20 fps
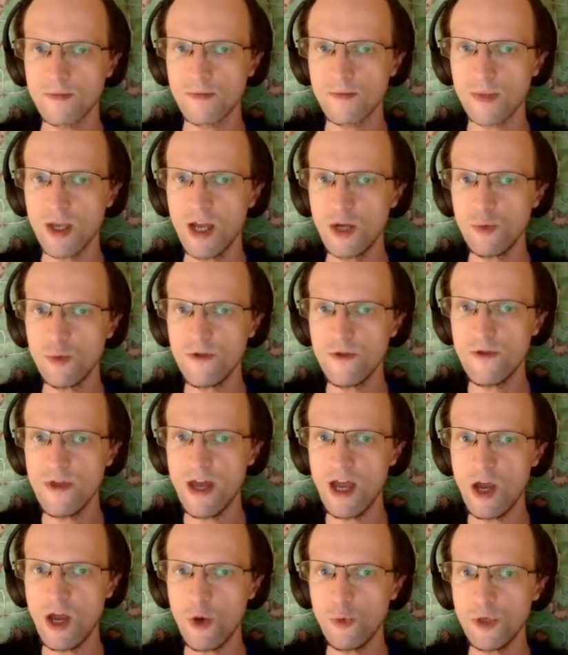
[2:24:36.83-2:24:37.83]
And with
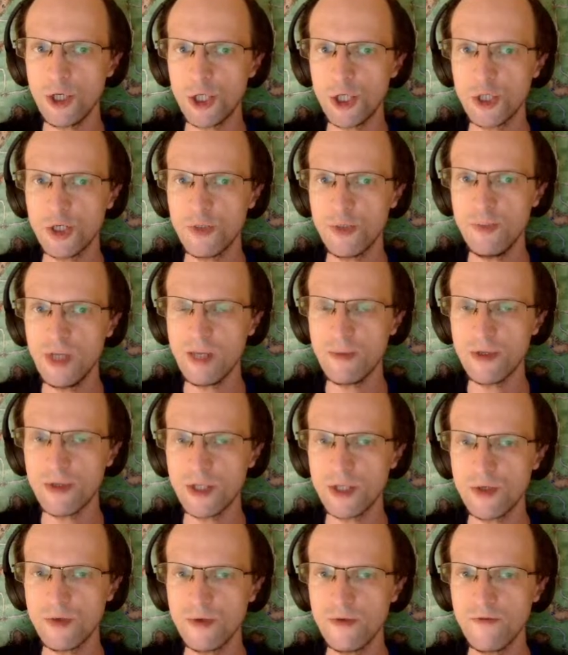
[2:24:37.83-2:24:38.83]
that, we should be able
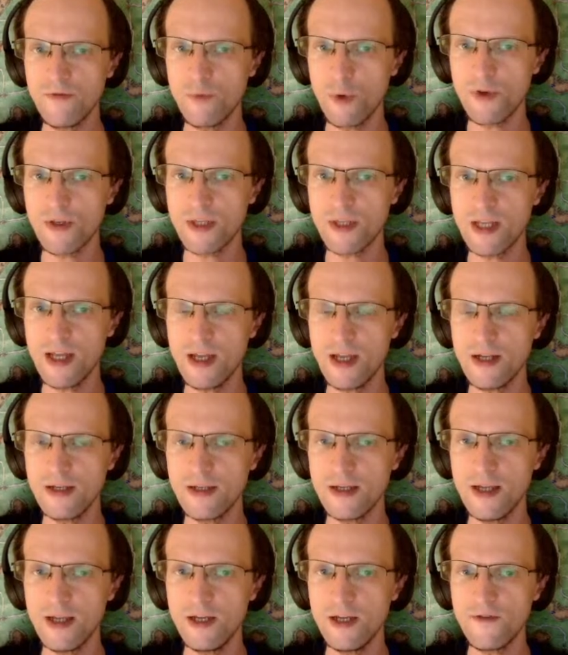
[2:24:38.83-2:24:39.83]
to withstand
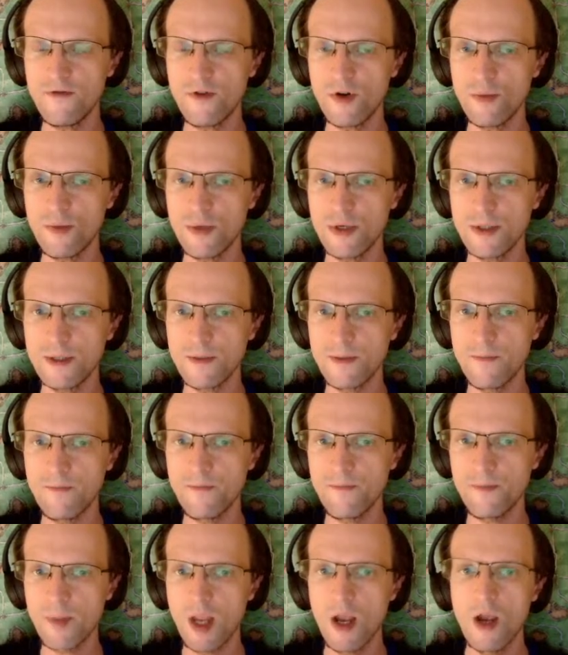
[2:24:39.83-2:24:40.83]
any farmers.
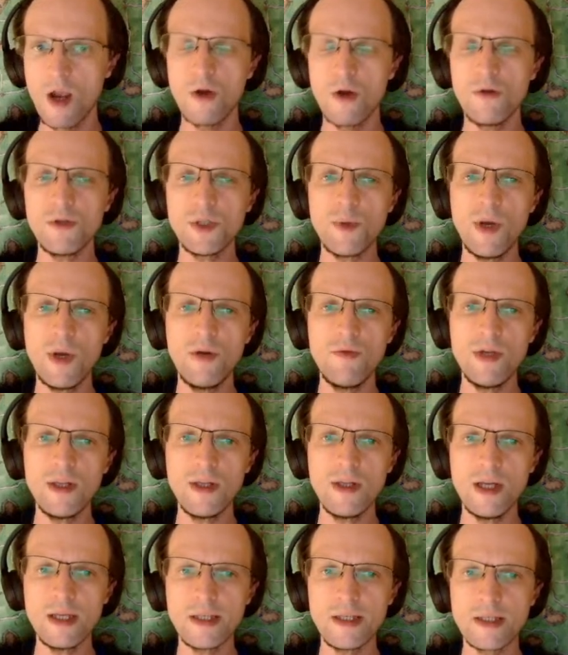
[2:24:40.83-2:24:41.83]
Also, I
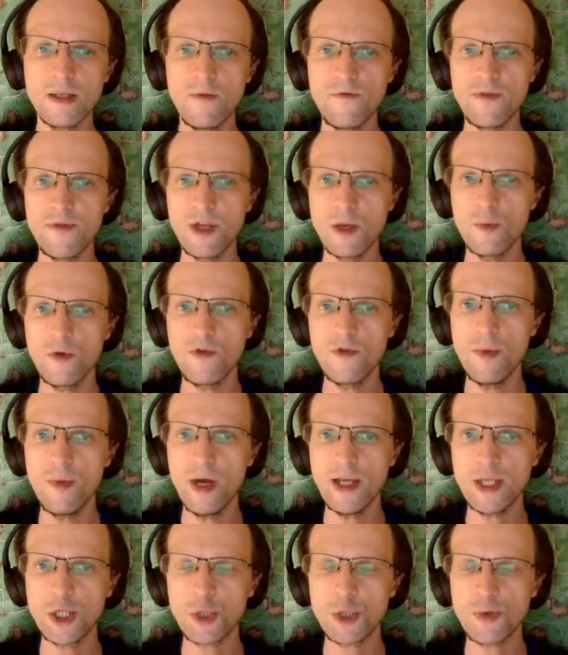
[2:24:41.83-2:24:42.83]
realized something with
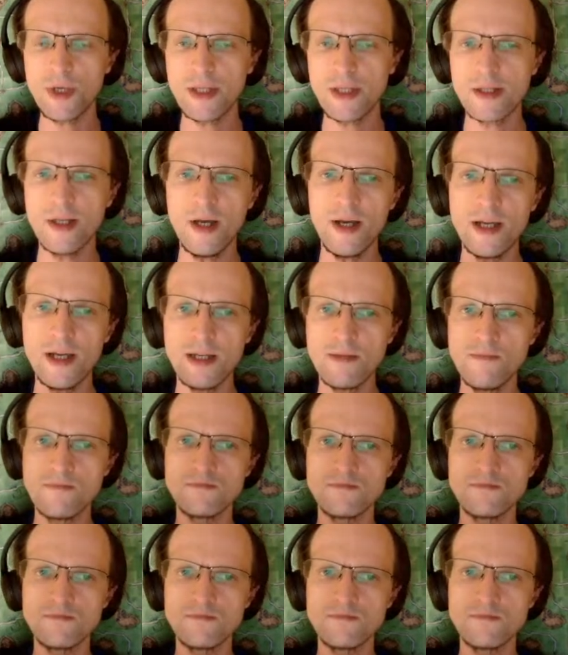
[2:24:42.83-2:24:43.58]
my straight line.